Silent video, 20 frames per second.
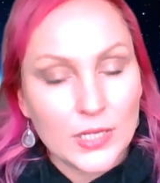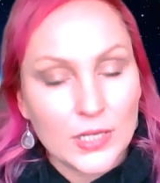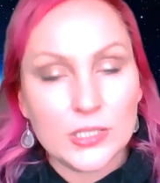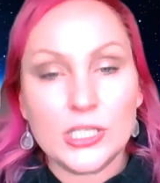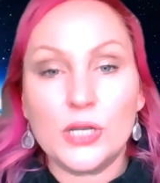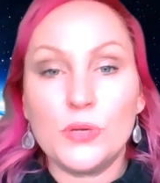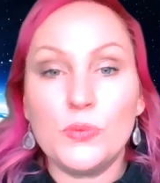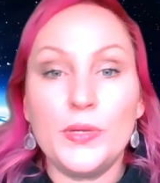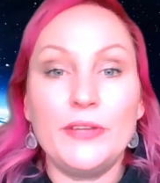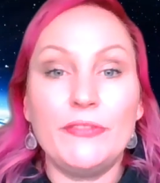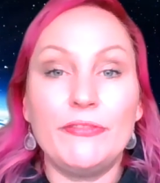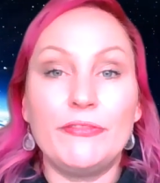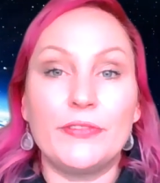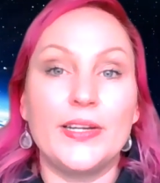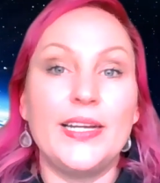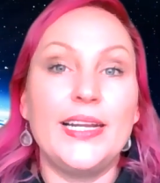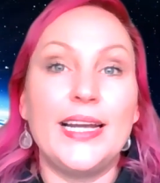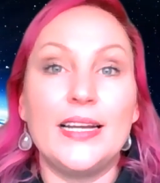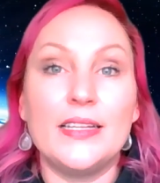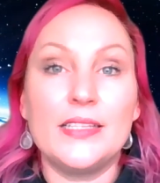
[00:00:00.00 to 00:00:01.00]
So we
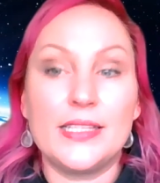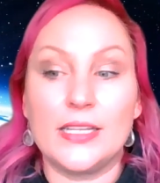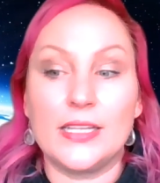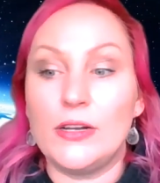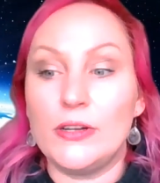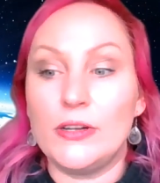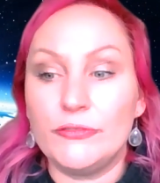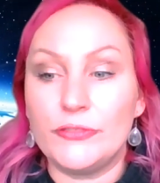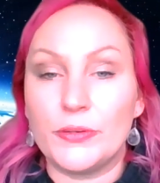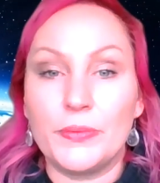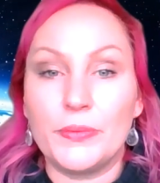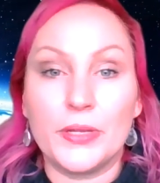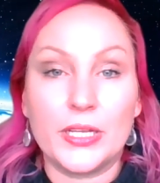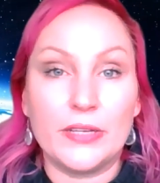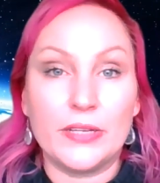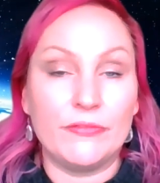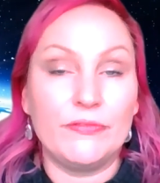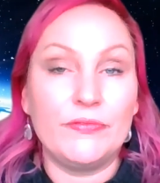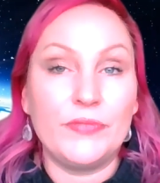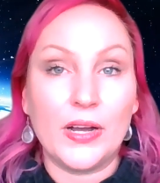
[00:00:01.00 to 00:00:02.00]
free ourselves from the
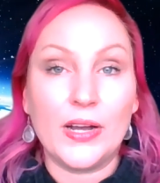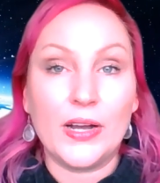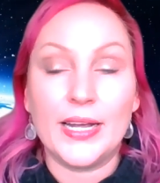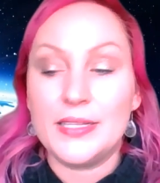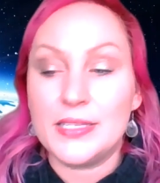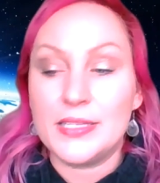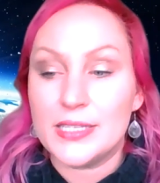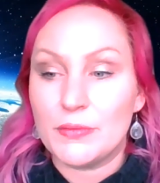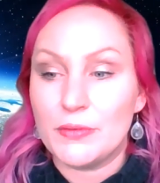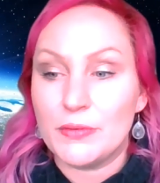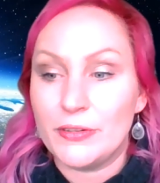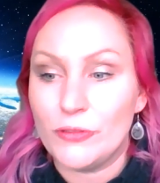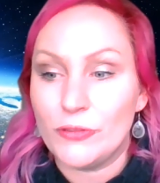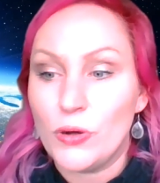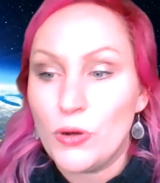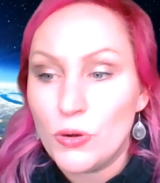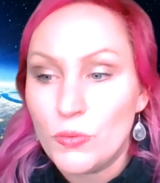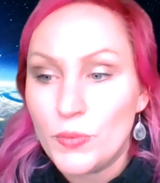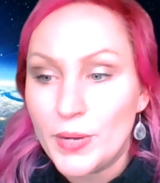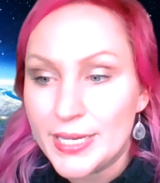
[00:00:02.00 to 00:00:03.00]
confines that we've
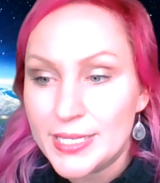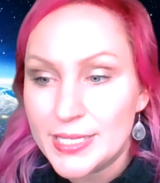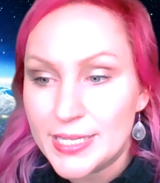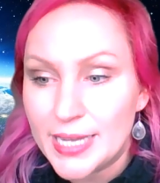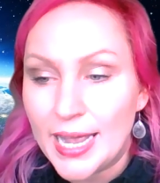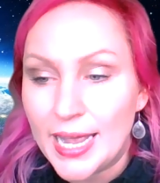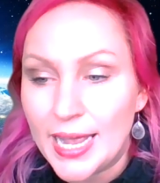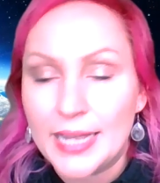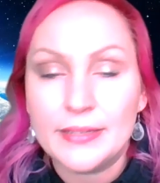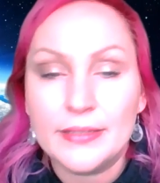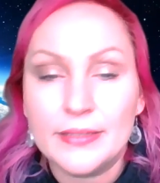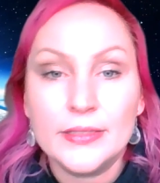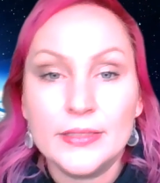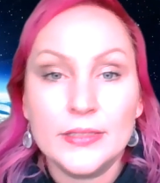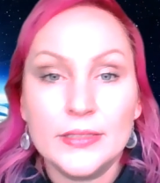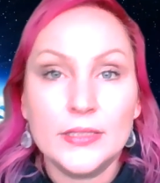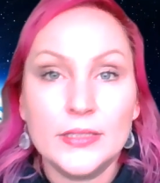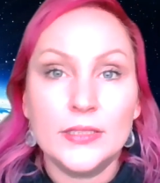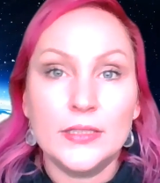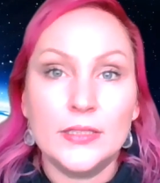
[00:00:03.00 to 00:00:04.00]
always had.
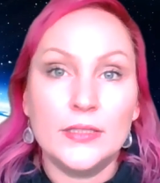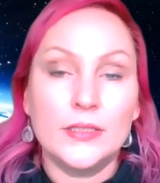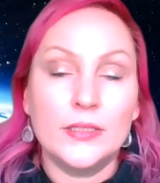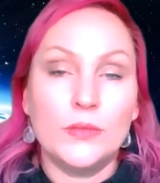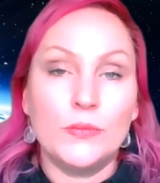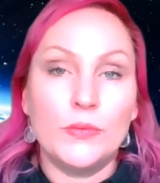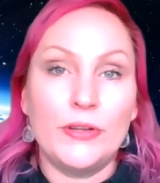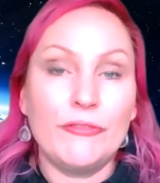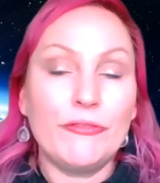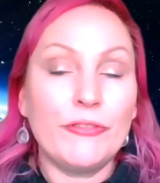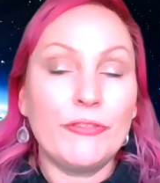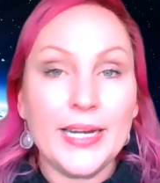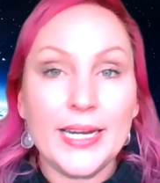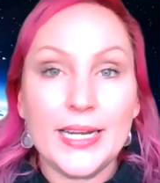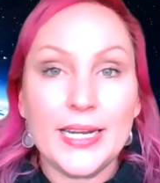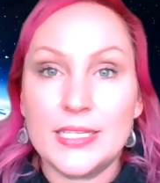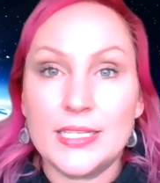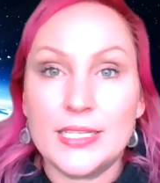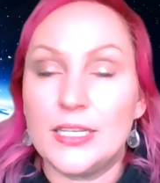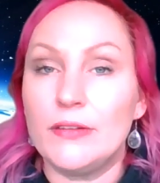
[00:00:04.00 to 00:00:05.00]
We free
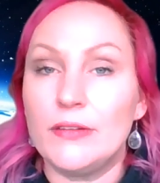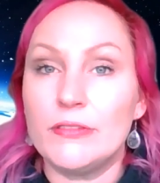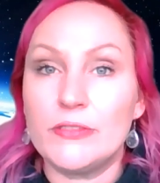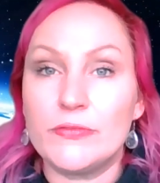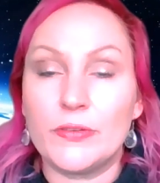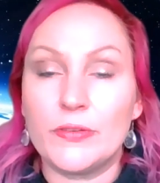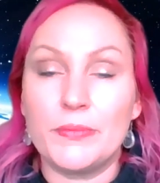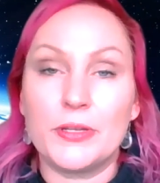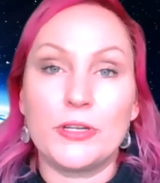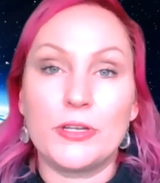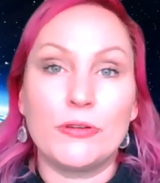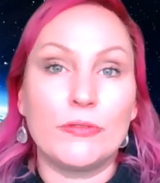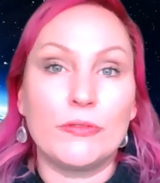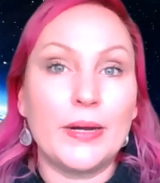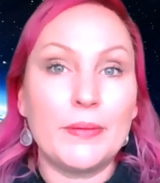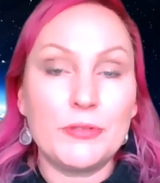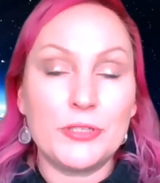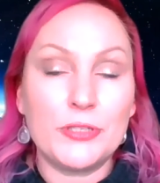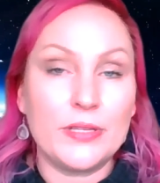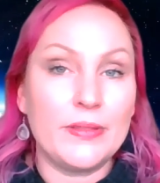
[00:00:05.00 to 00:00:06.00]
ourselves from the
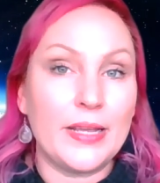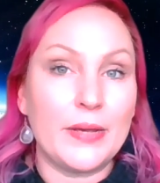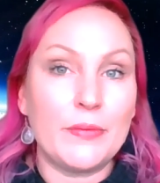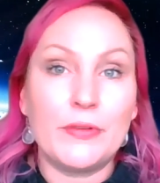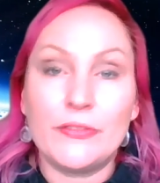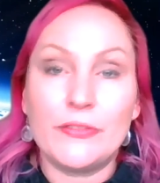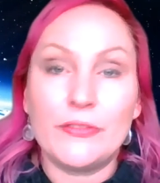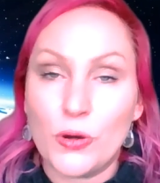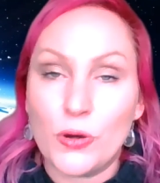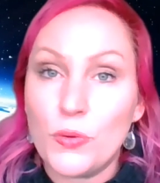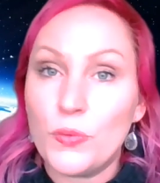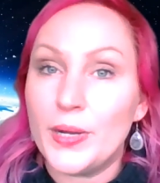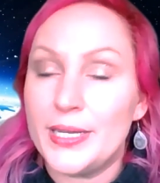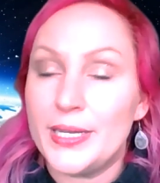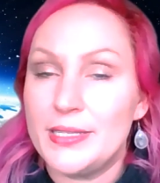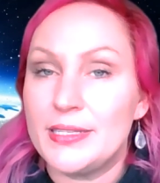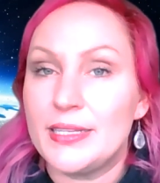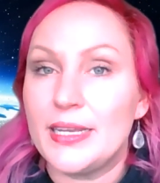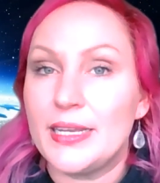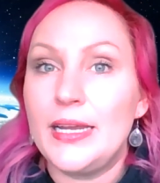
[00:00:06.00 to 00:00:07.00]
corruption that we've
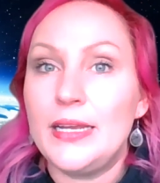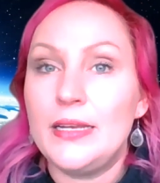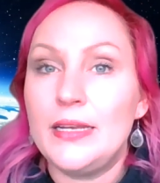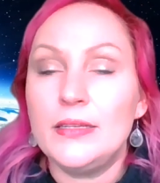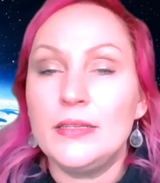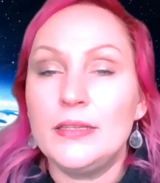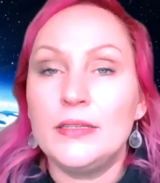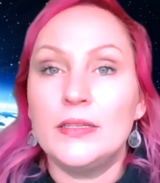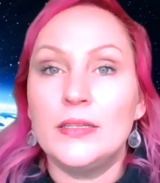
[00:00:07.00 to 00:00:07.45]
always seen.